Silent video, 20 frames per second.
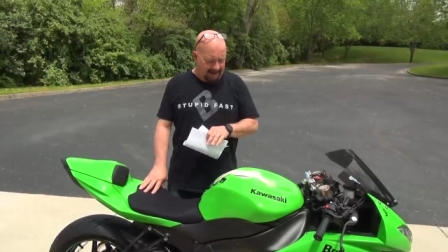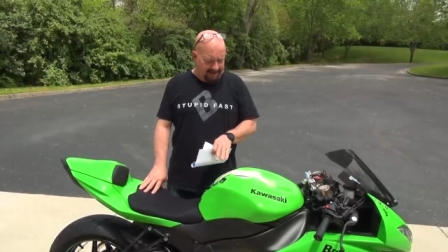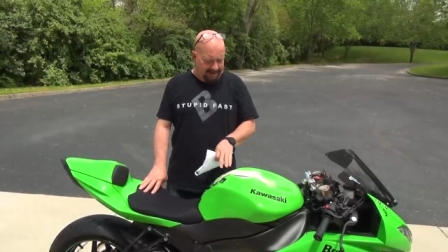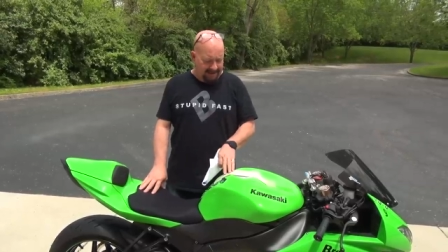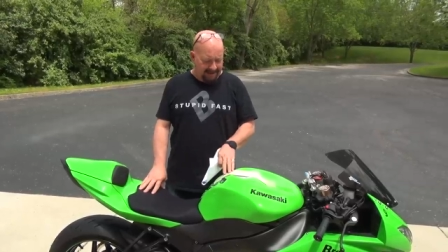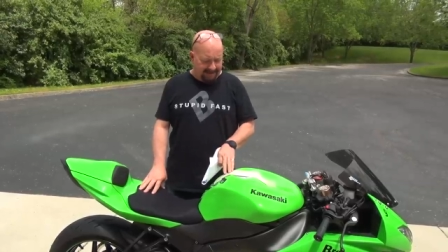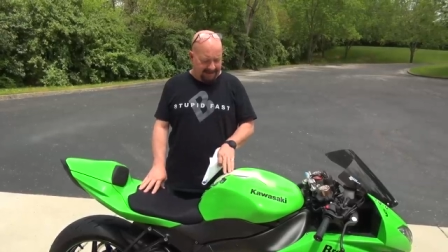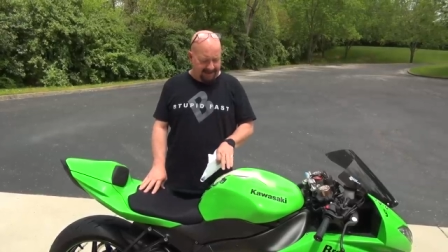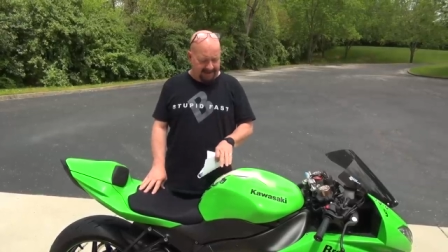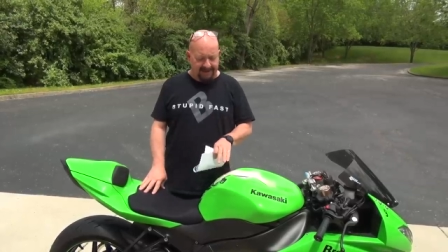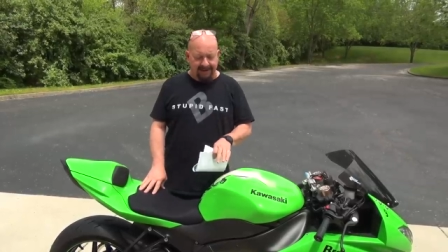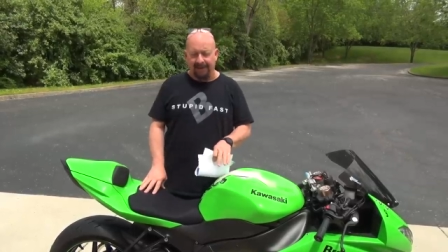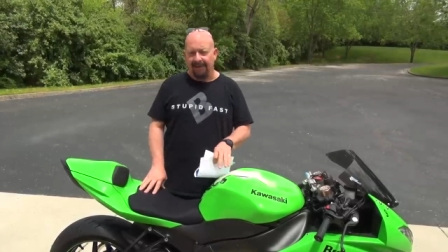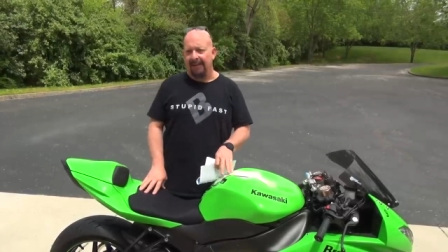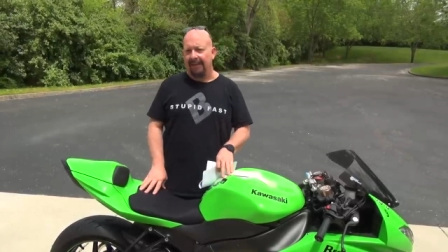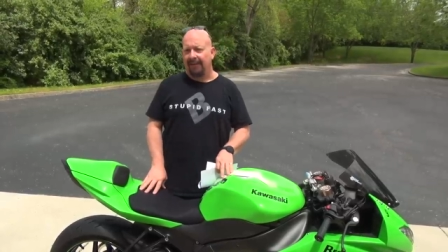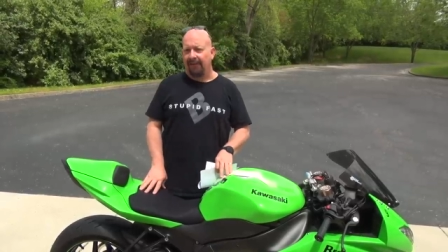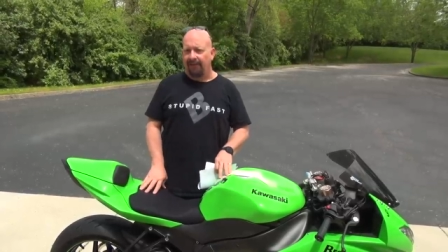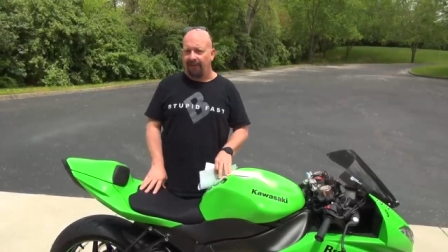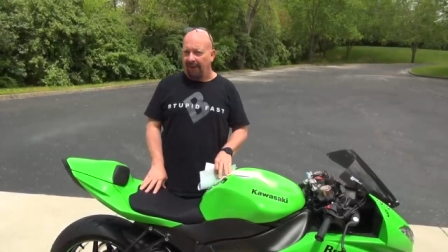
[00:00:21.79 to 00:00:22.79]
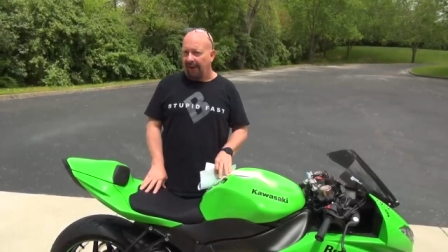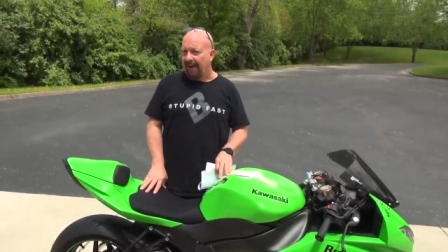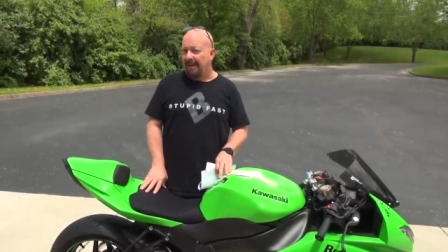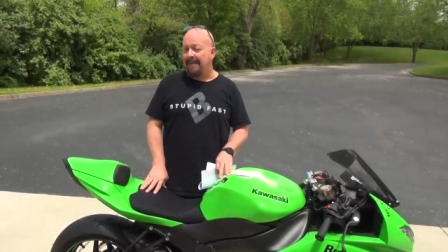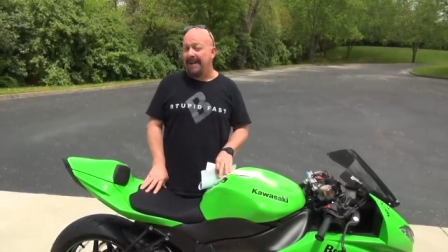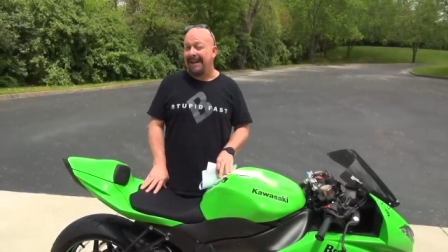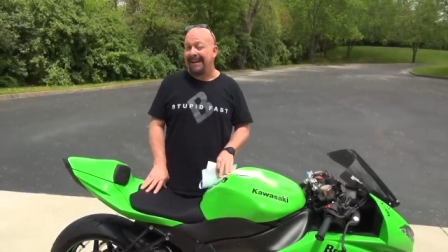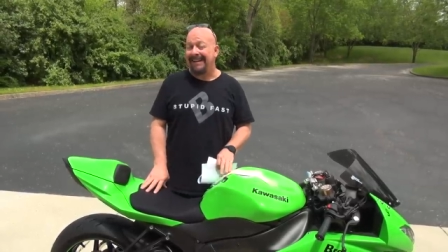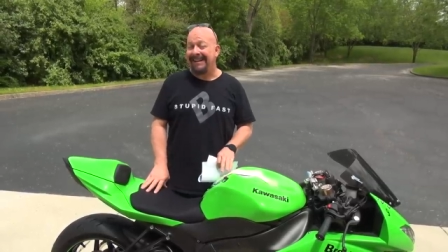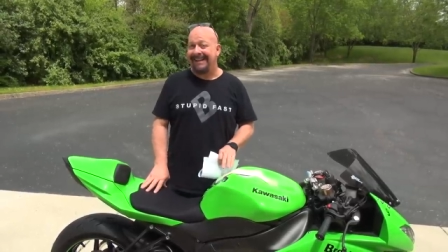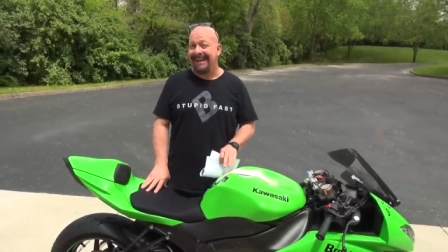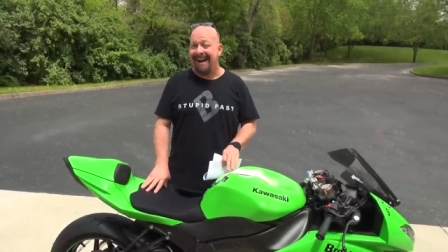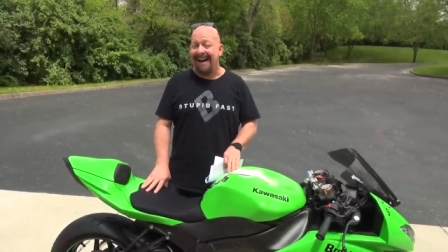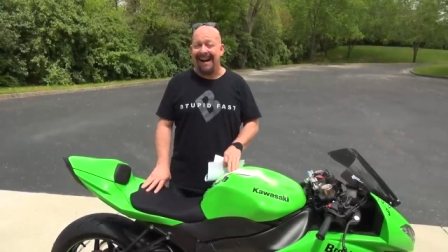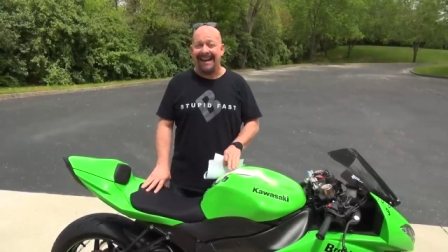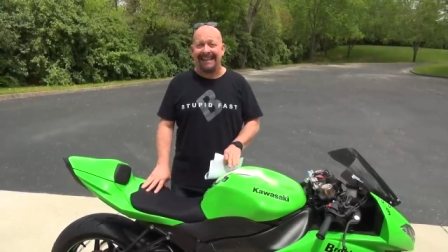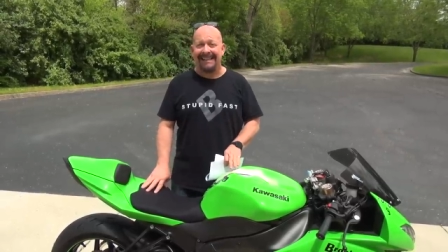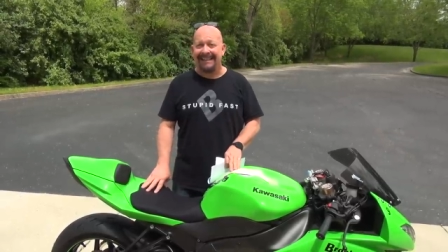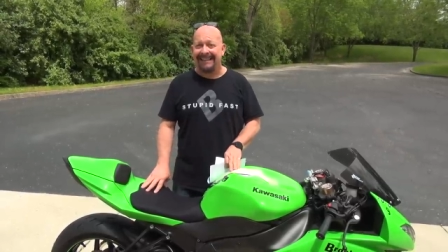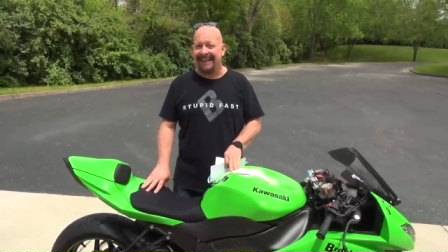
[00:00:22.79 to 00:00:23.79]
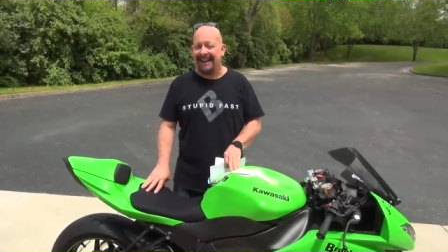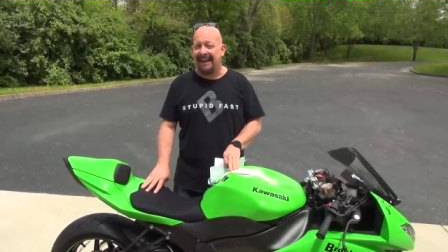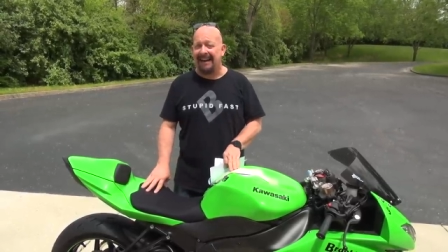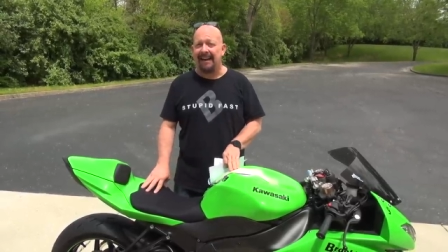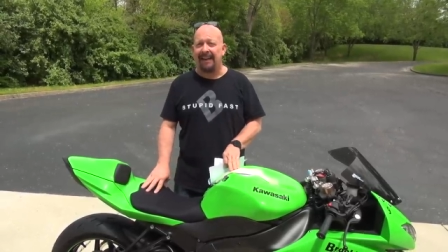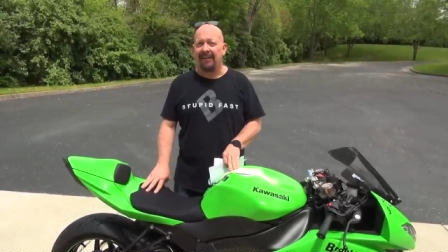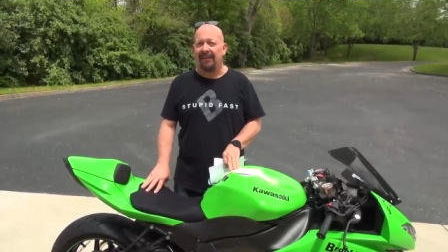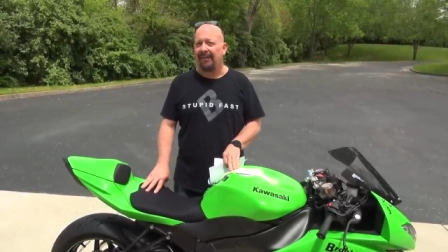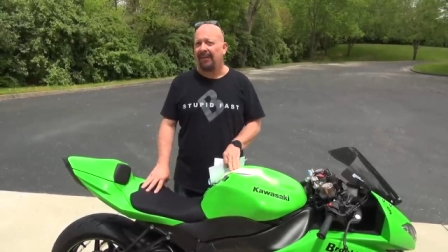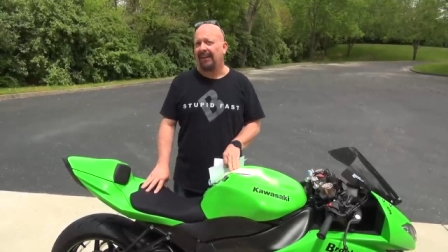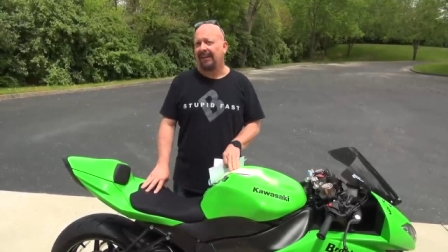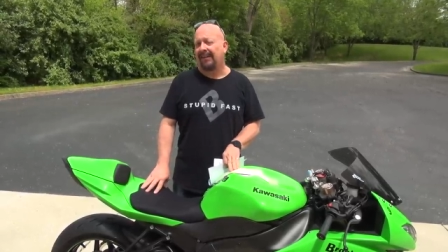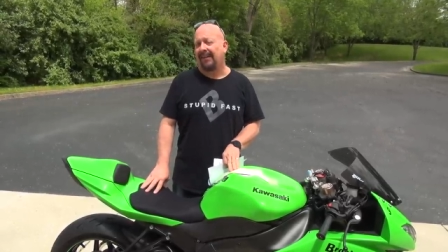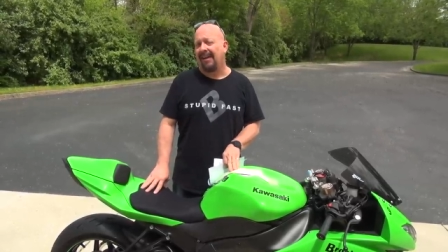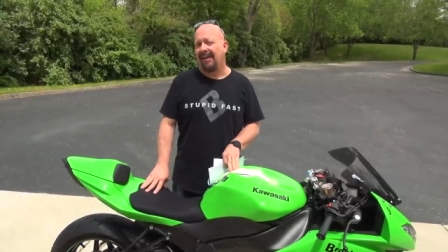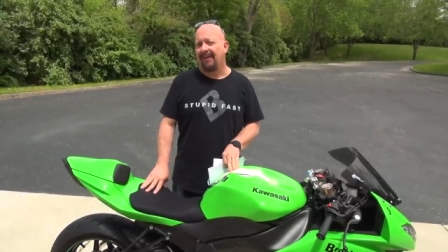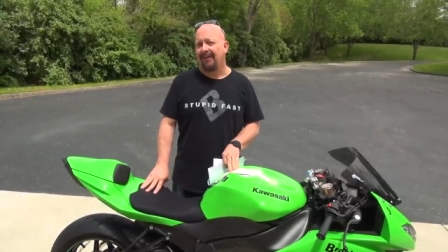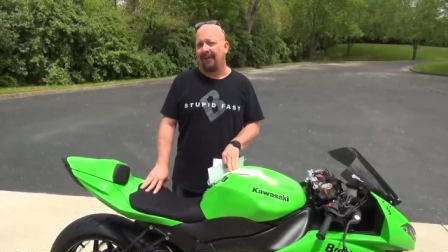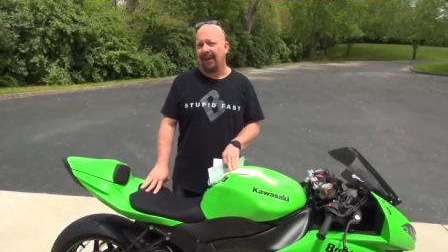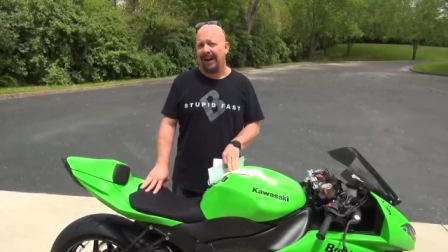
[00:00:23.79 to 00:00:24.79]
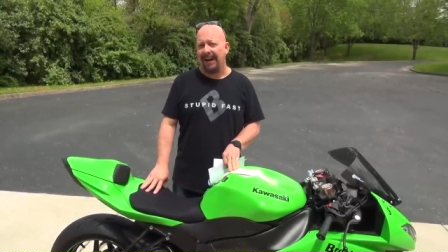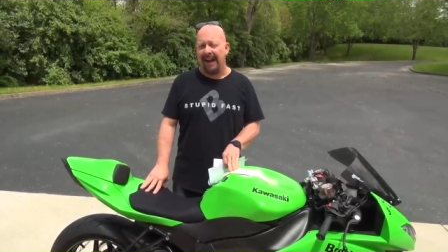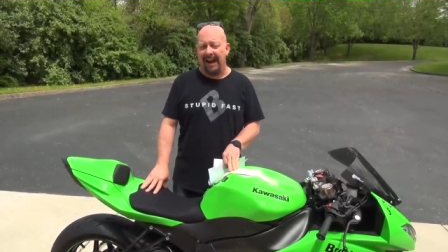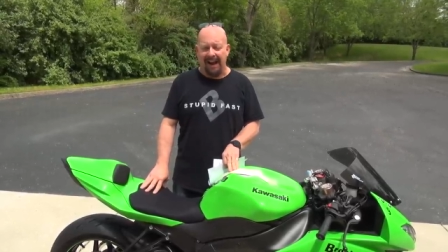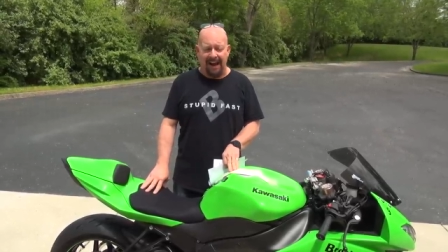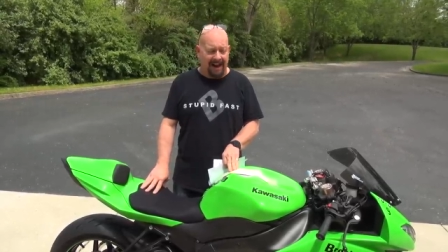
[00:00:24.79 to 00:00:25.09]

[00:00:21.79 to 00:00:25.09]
This is a legitimate 9-second 600,